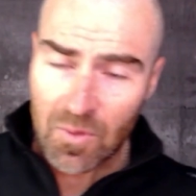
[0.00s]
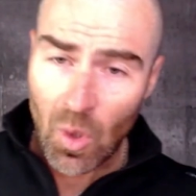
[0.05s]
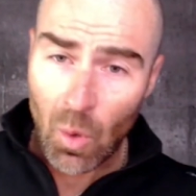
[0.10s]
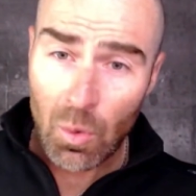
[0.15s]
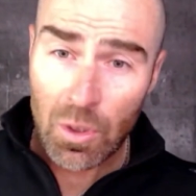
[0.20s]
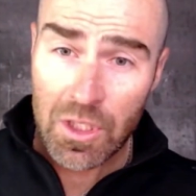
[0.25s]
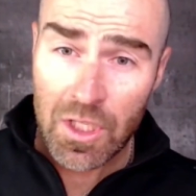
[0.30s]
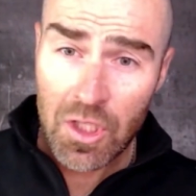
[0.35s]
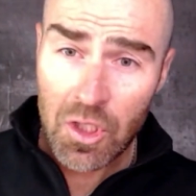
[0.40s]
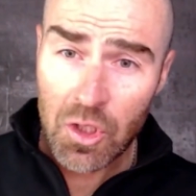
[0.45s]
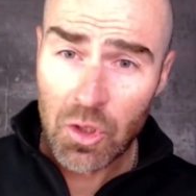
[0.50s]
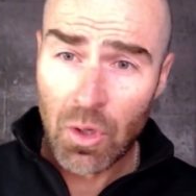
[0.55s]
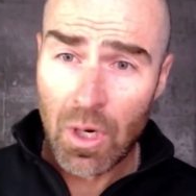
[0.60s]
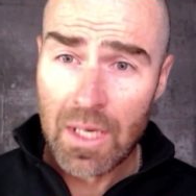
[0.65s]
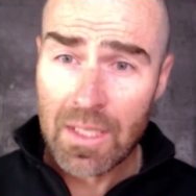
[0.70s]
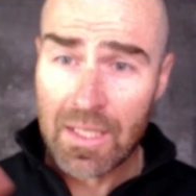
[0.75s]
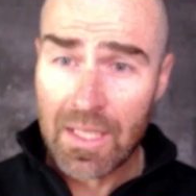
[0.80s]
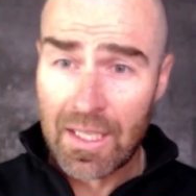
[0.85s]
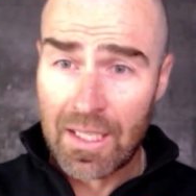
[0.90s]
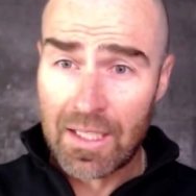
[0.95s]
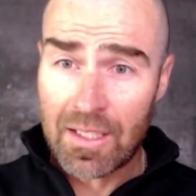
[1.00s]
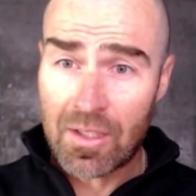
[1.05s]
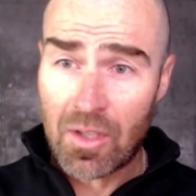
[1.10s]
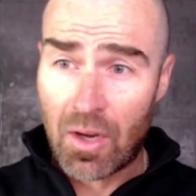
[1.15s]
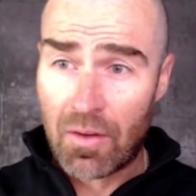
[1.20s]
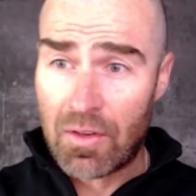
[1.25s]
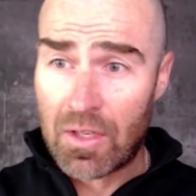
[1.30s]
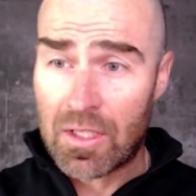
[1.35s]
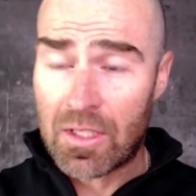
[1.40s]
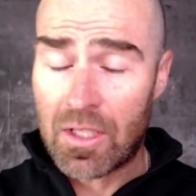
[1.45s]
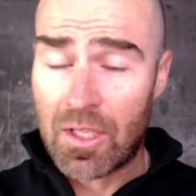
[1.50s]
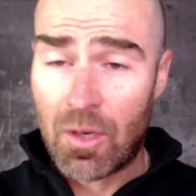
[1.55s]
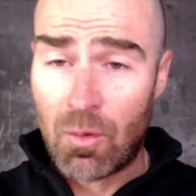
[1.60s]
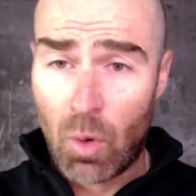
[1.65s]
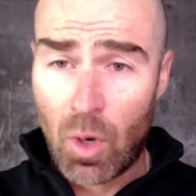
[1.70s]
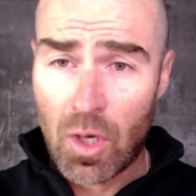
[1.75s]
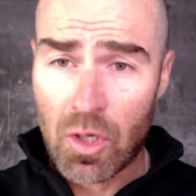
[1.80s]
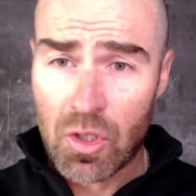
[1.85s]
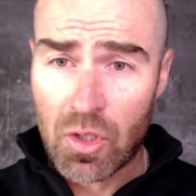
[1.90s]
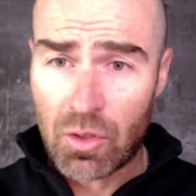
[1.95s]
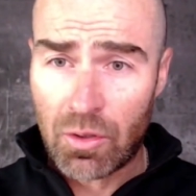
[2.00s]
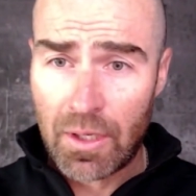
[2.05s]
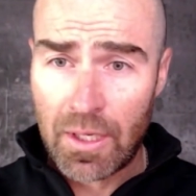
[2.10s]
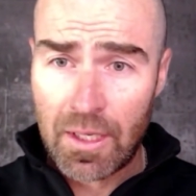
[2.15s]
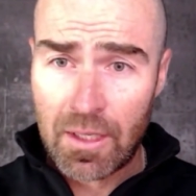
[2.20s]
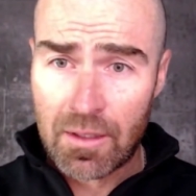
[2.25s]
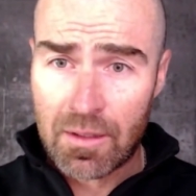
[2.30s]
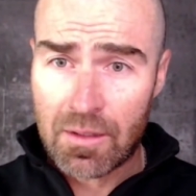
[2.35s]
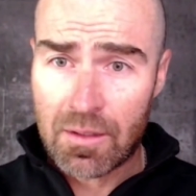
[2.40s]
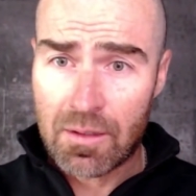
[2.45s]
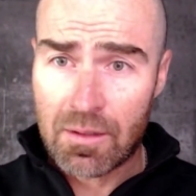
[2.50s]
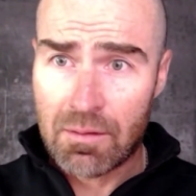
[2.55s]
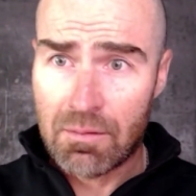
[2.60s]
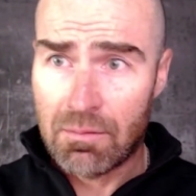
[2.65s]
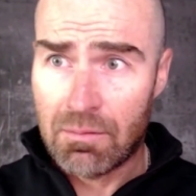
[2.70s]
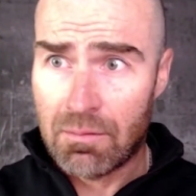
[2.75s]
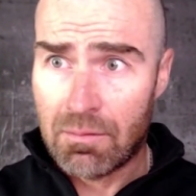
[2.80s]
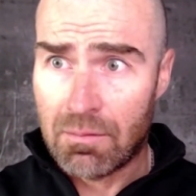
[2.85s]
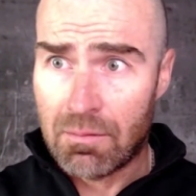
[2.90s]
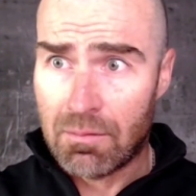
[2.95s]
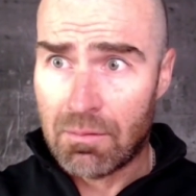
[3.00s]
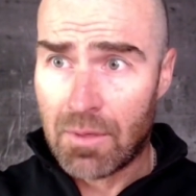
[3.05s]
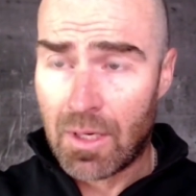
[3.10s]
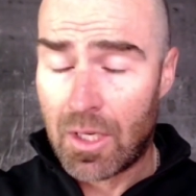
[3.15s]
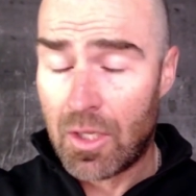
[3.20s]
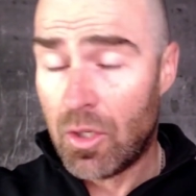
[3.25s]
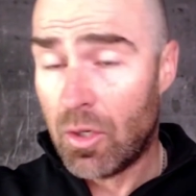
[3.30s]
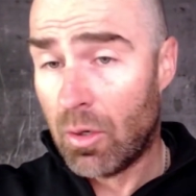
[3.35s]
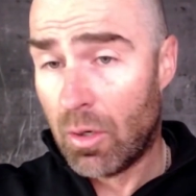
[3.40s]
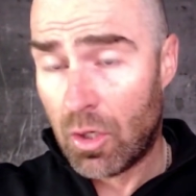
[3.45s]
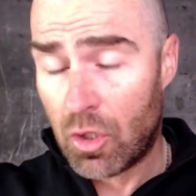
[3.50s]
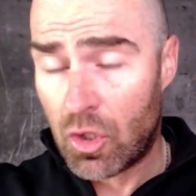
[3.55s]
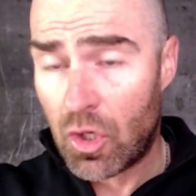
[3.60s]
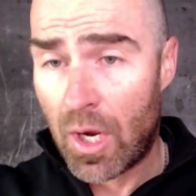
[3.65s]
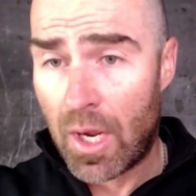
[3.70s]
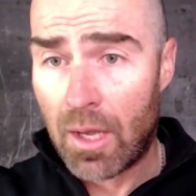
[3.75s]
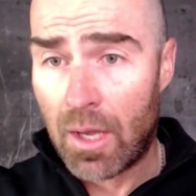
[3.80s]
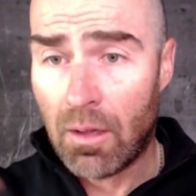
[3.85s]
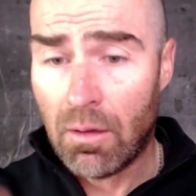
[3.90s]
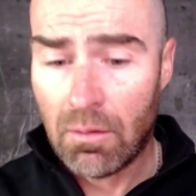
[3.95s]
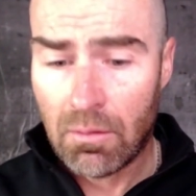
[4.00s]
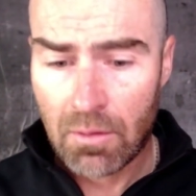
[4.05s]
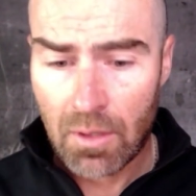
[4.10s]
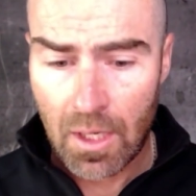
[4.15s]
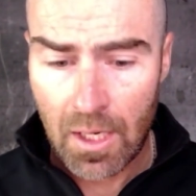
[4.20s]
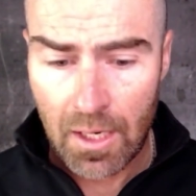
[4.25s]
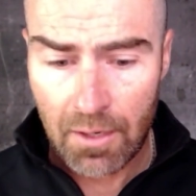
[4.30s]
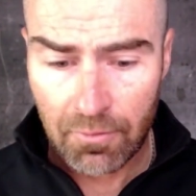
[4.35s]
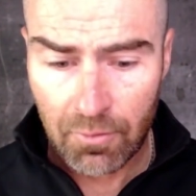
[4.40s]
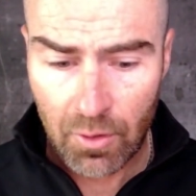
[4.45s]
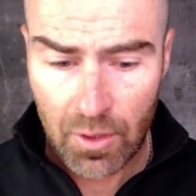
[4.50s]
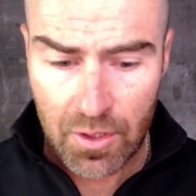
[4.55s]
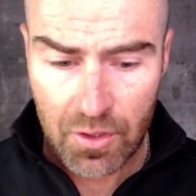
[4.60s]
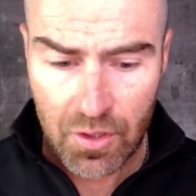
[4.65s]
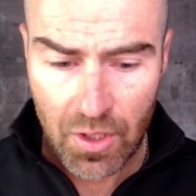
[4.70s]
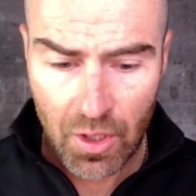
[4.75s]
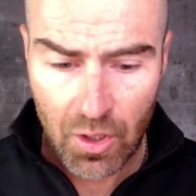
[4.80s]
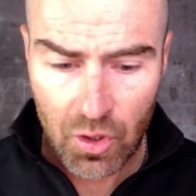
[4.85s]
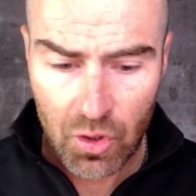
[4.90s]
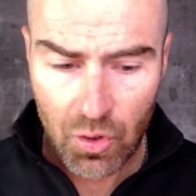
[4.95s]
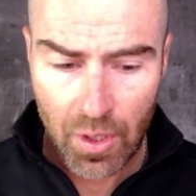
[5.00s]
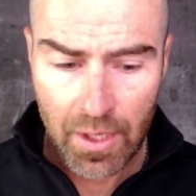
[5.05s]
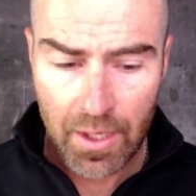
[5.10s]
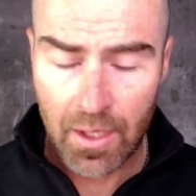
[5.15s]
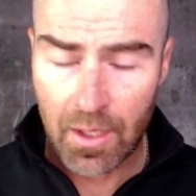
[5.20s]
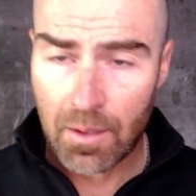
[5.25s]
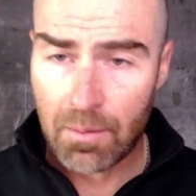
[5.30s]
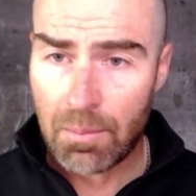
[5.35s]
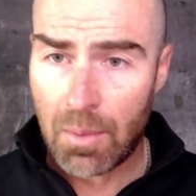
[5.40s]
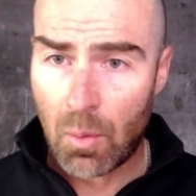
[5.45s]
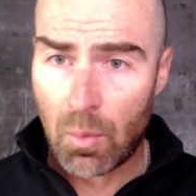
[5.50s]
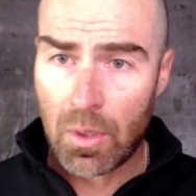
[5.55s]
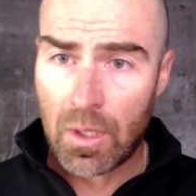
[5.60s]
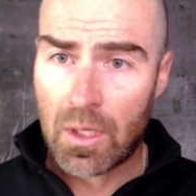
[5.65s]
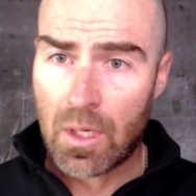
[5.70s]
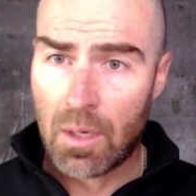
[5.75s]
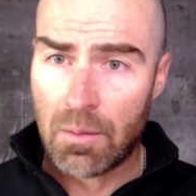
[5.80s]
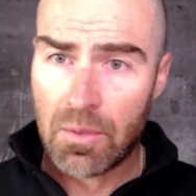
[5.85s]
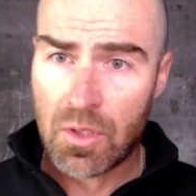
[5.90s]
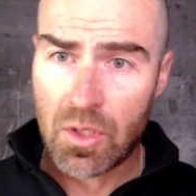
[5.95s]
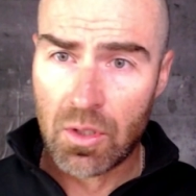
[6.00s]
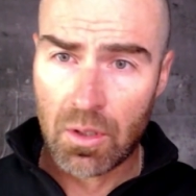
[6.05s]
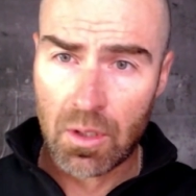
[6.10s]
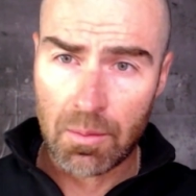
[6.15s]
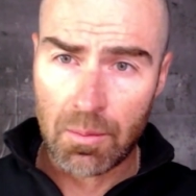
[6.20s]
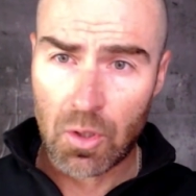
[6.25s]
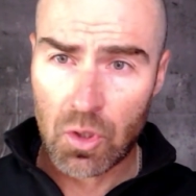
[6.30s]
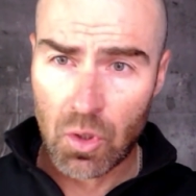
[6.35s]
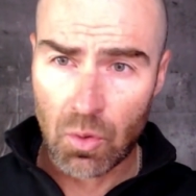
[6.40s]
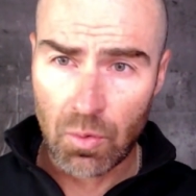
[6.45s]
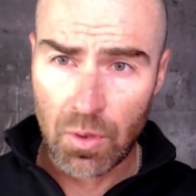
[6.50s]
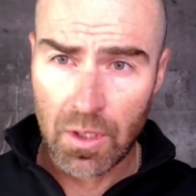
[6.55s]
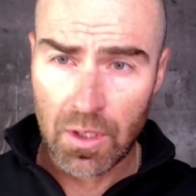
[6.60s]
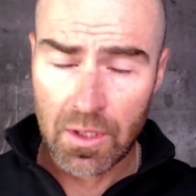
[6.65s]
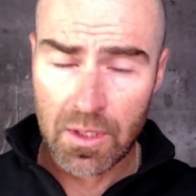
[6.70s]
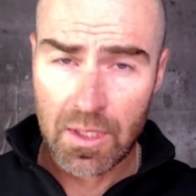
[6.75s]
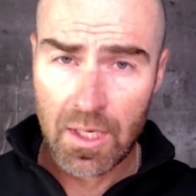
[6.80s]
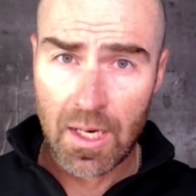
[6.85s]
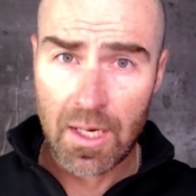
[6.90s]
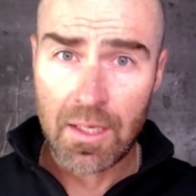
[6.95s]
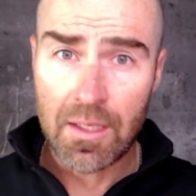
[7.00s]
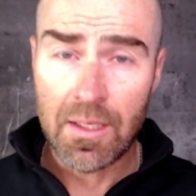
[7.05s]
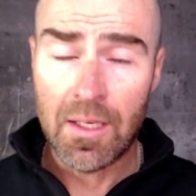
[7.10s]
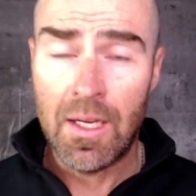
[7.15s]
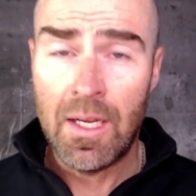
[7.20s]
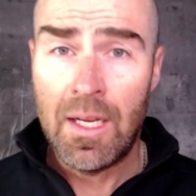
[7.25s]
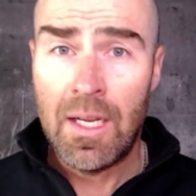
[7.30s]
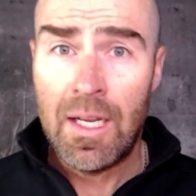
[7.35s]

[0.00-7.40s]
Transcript: what's interesting is obviously in Wall Street, it's uh, you go to jail uh, for insider trading, but when it comes to commercial real estate,